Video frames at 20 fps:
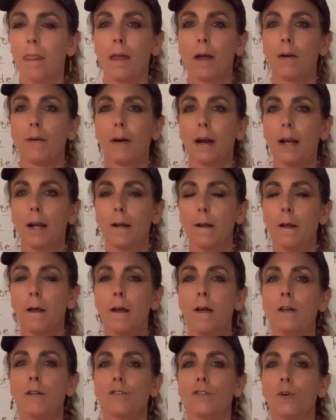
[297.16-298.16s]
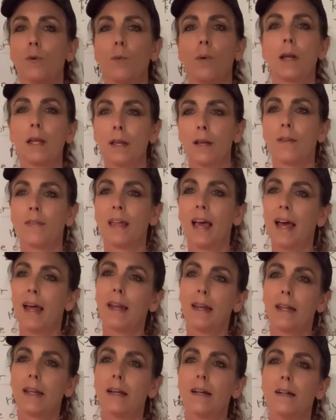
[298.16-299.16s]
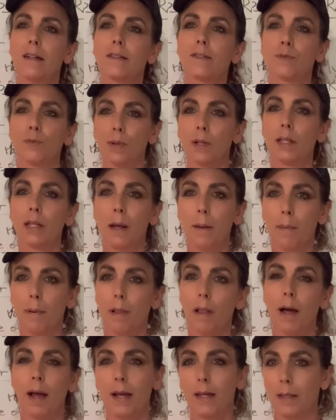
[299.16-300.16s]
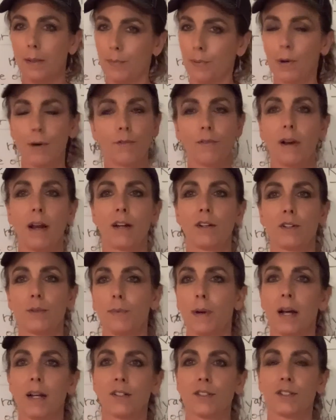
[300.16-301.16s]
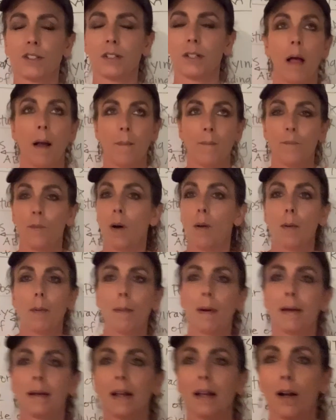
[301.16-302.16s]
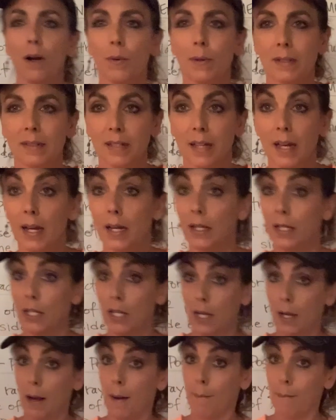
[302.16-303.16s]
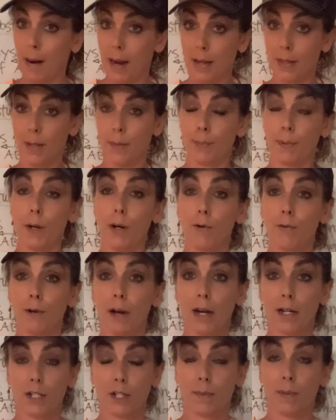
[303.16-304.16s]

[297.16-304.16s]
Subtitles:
right? So that is really applying the protractor postulate. Well, we might not always say, by the protractor